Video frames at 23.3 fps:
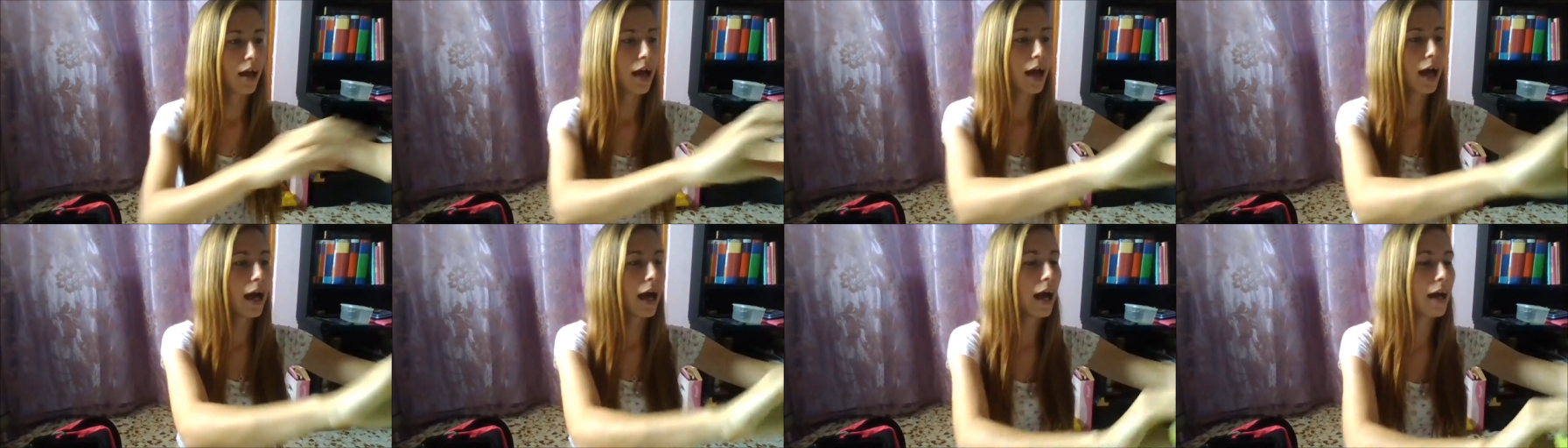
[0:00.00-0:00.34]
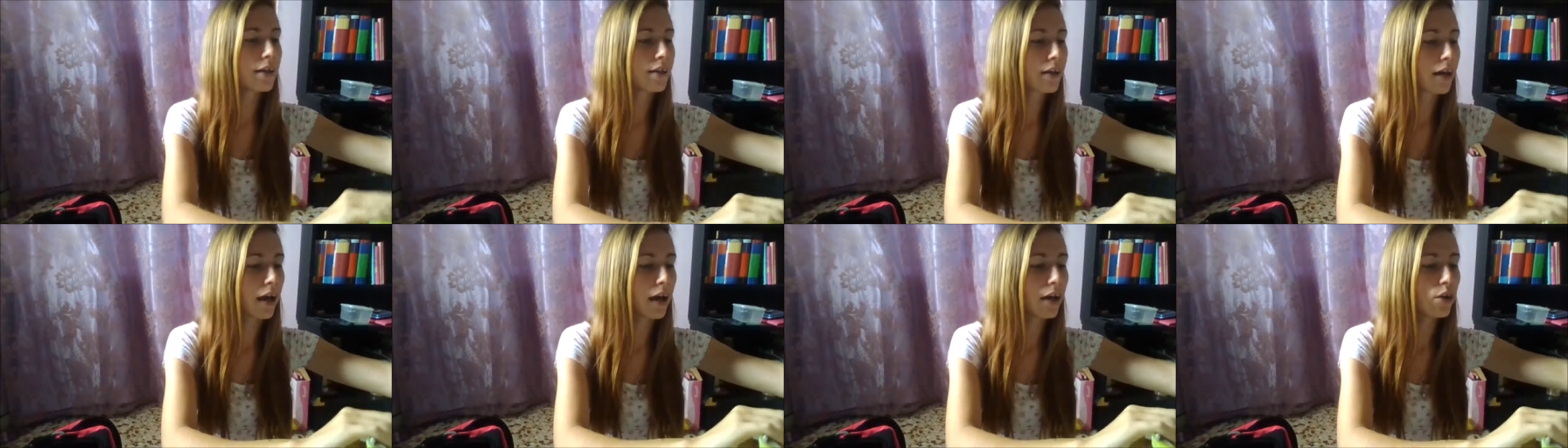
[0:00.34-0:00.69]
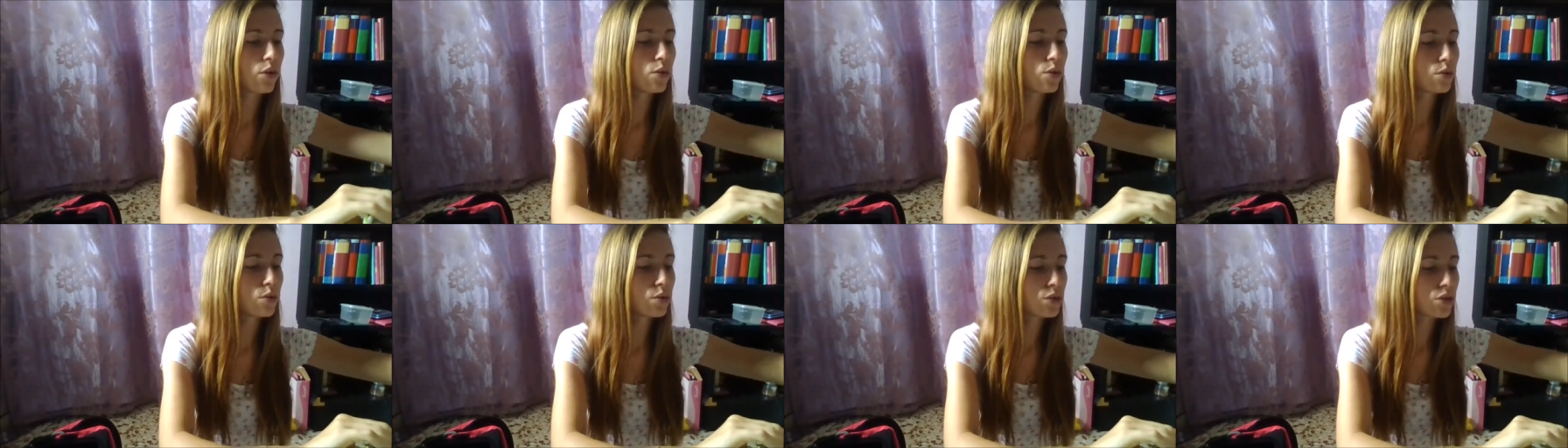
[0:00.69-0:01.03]
And I
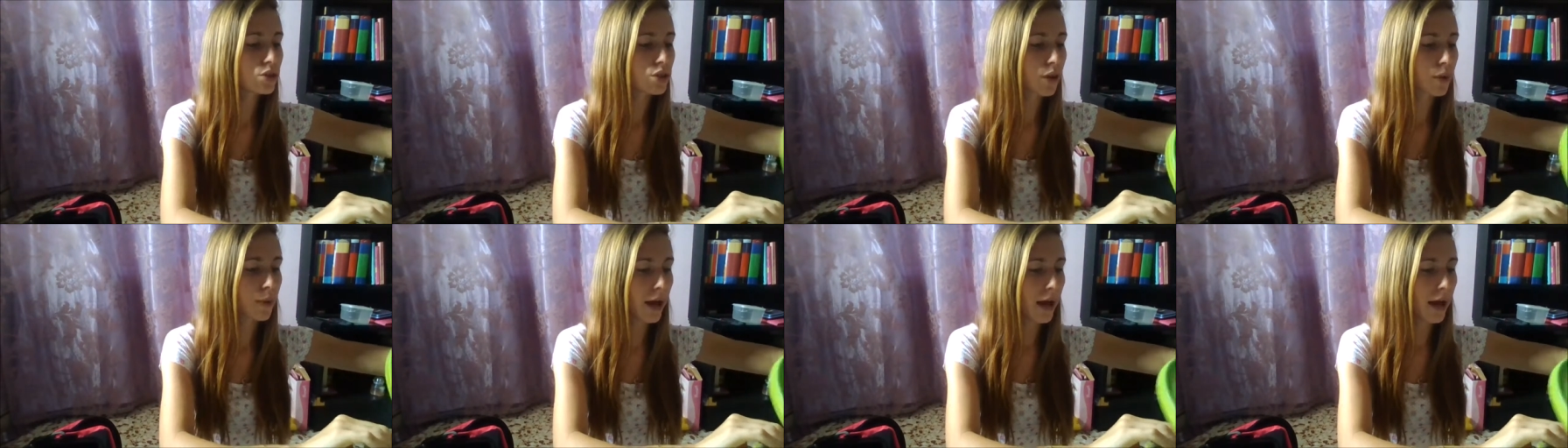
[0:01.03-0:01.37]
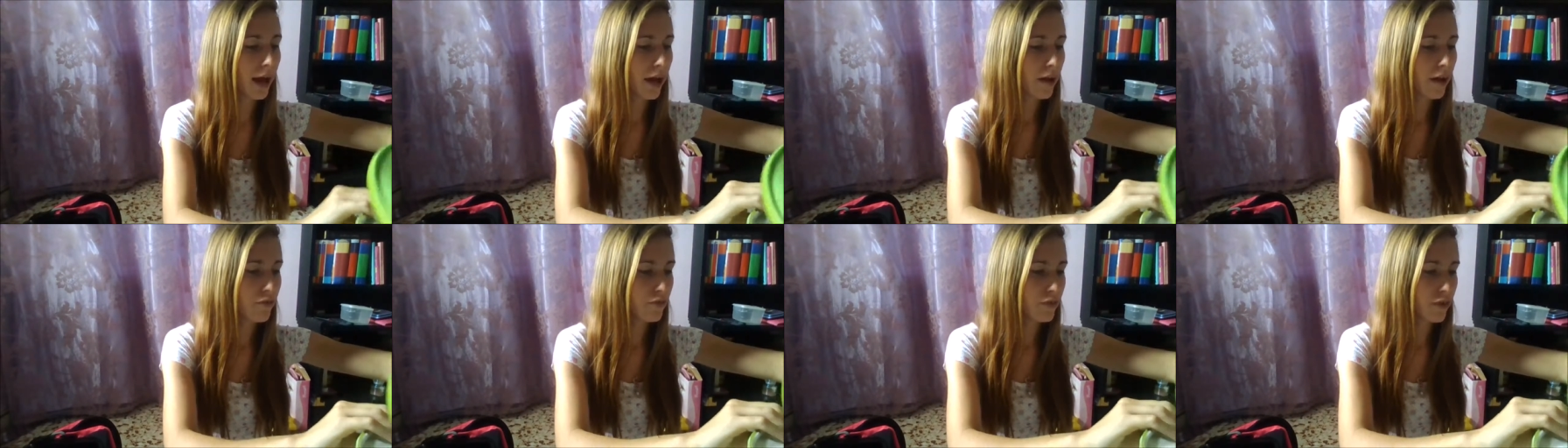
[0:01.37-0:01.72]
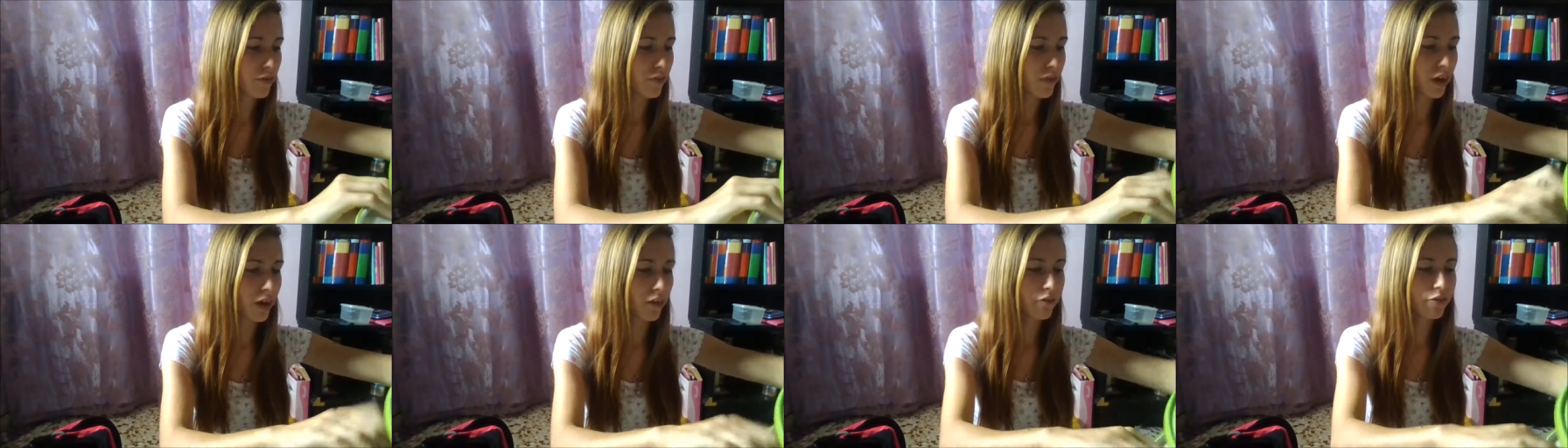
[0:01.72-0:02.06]
also have,
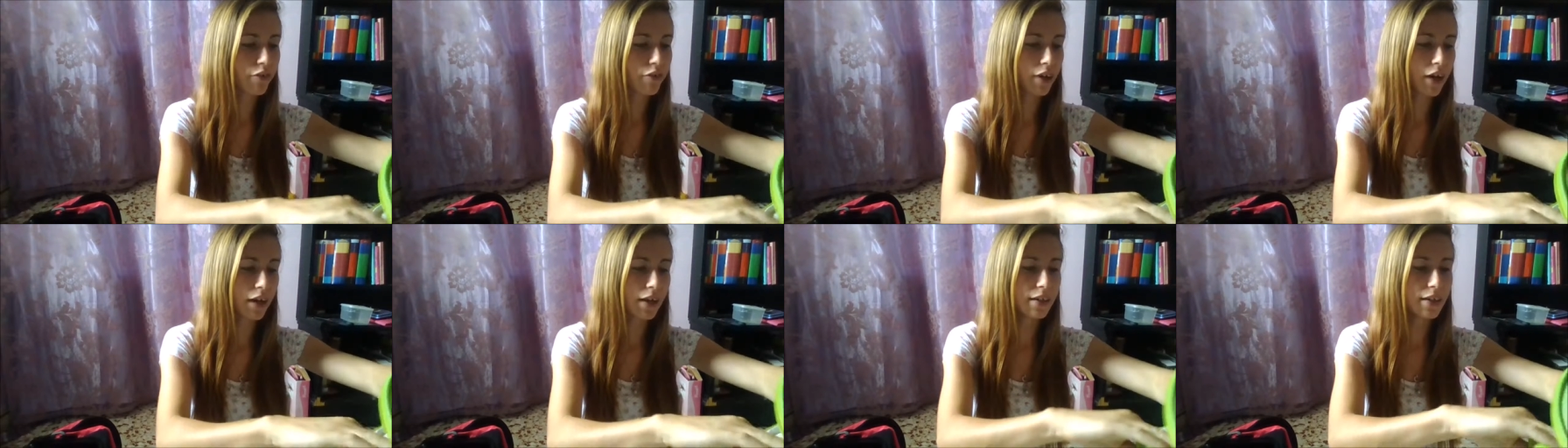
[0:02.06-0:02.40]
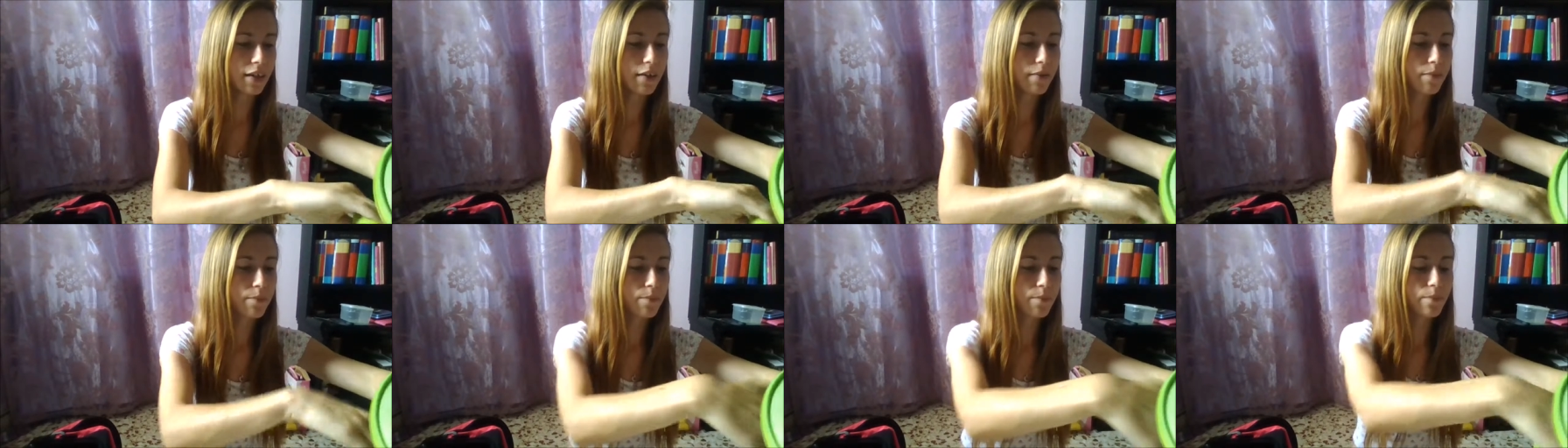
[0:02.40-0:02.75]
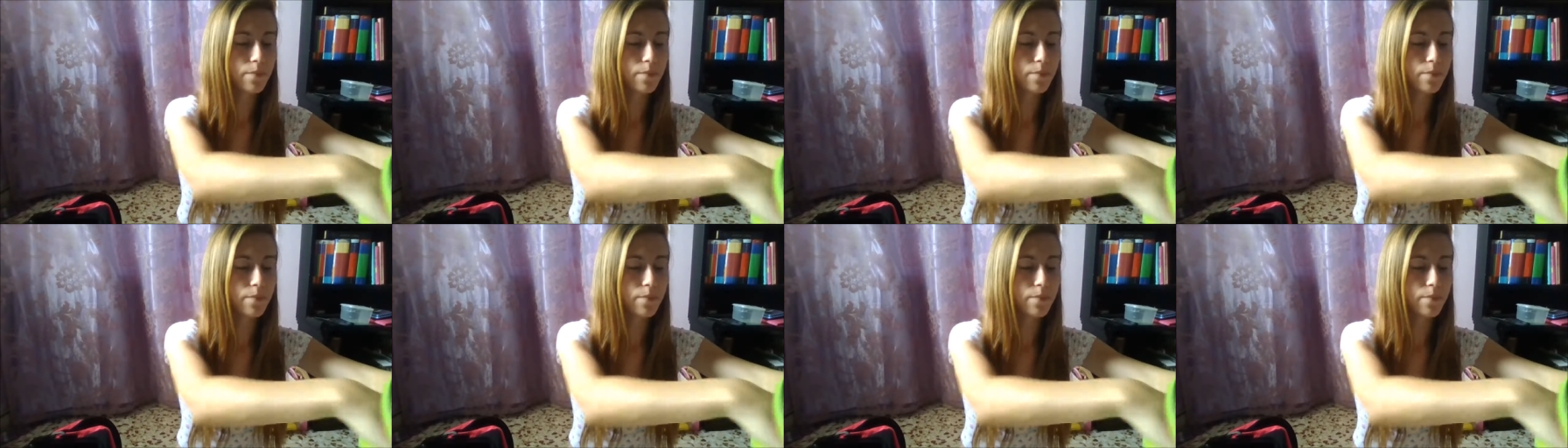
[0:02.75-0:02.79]
if I can find it,